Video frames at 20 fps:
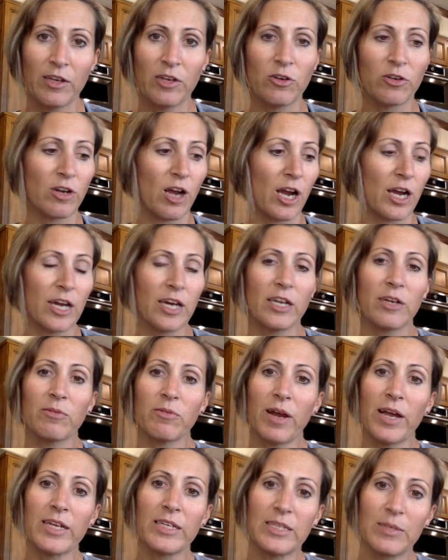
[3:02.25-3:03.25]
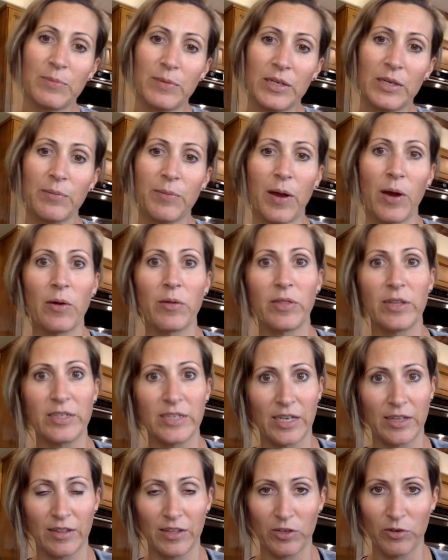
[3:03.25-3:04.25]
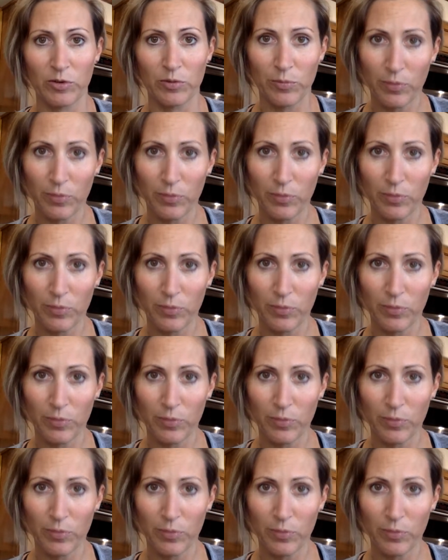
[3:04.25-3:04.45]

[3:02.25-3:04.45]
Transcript: You're not going to write to me about the day that you were